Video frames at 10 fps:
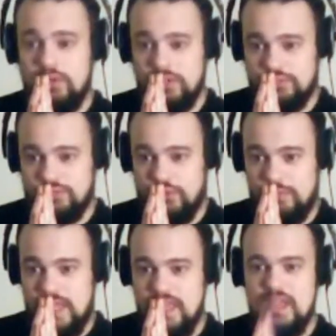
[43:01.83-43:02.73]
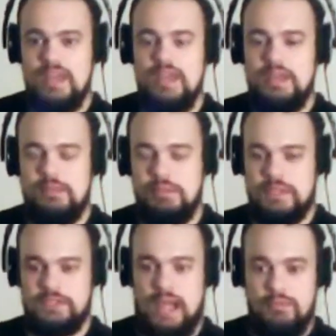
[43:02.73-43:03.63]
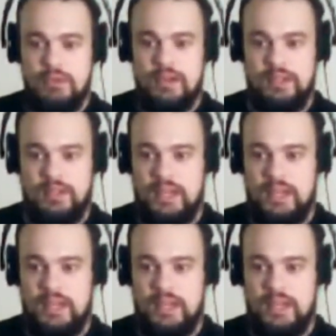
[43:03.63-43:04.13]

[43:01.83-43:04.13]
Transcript: for me. Because I'm gonna light.